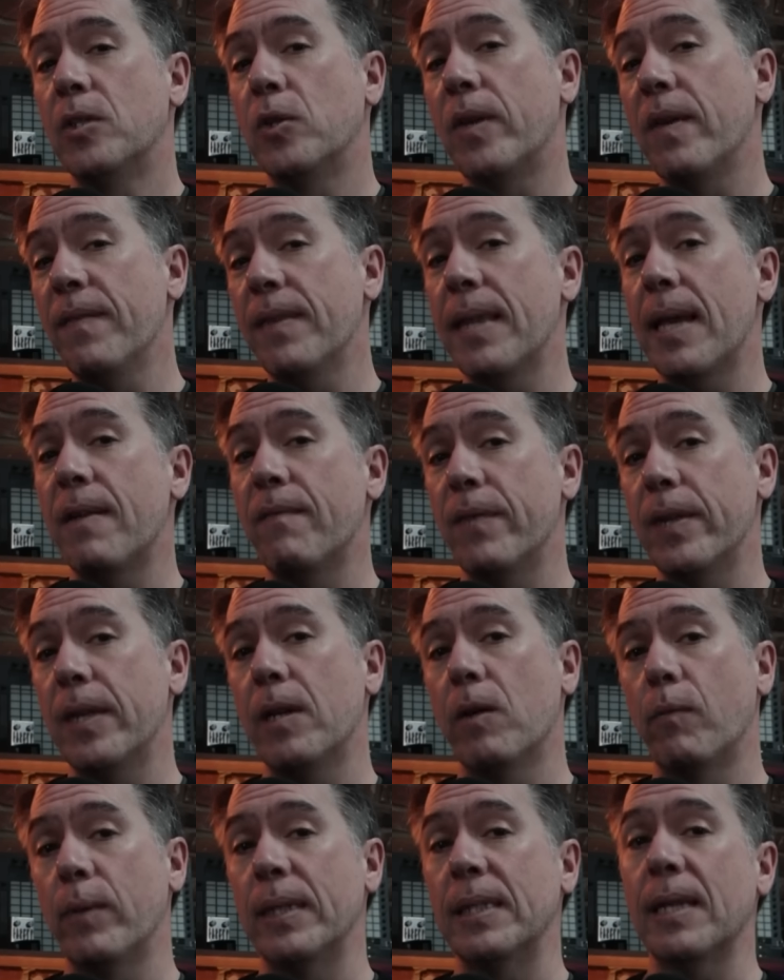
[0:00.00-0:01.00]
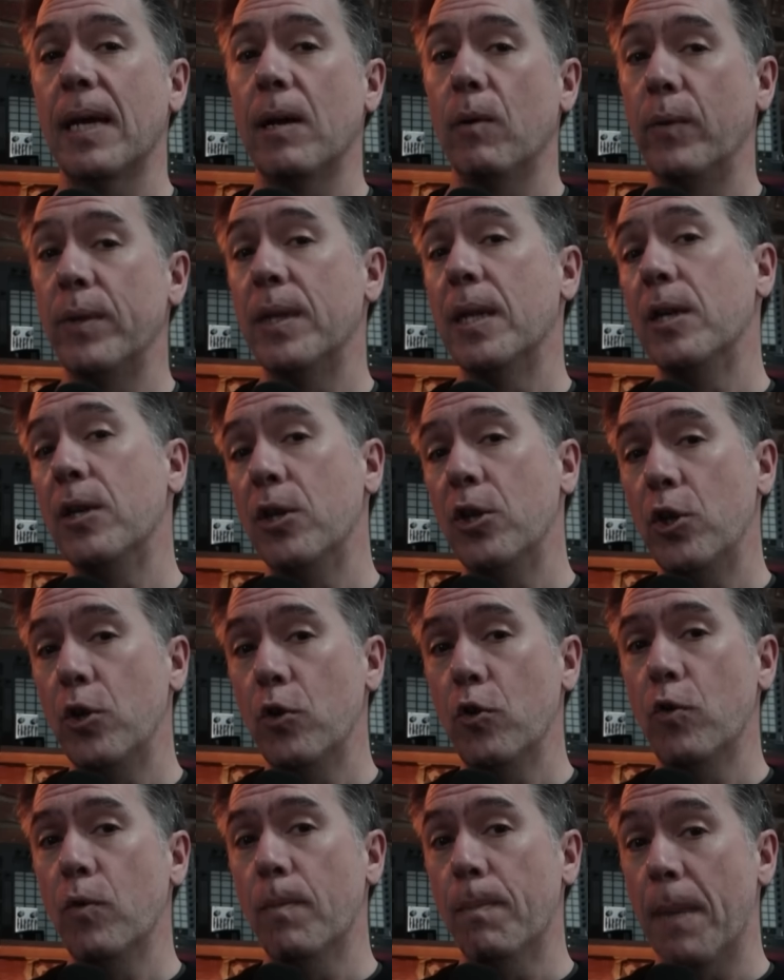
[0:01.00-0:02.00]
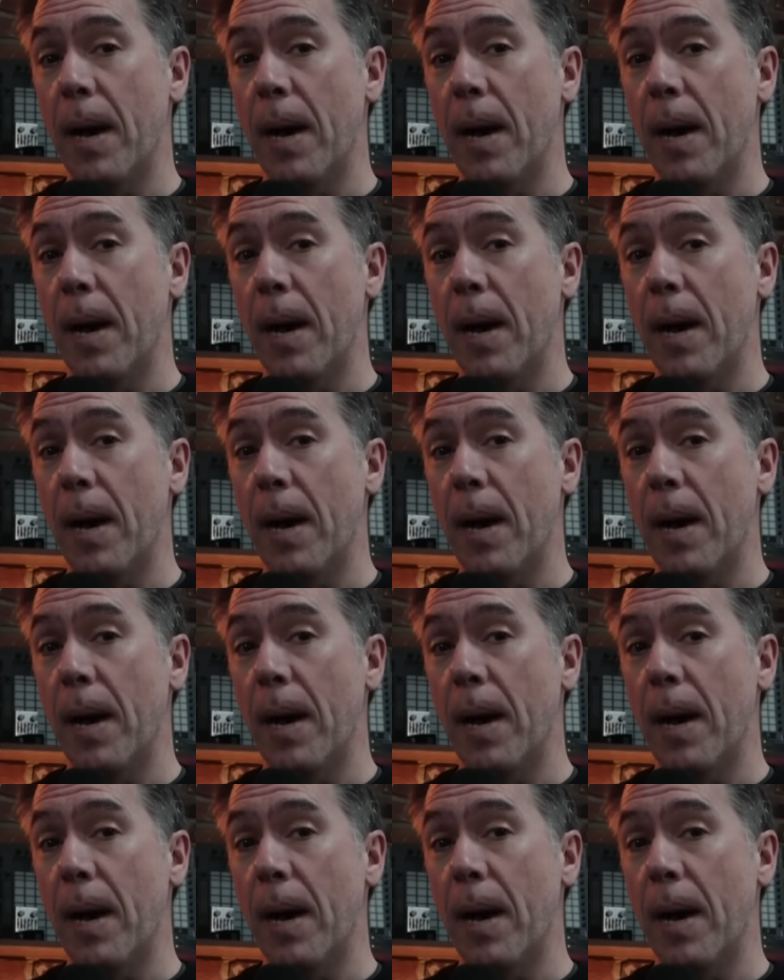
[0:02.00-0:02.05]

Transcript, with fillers: So giving that a video restyle with the new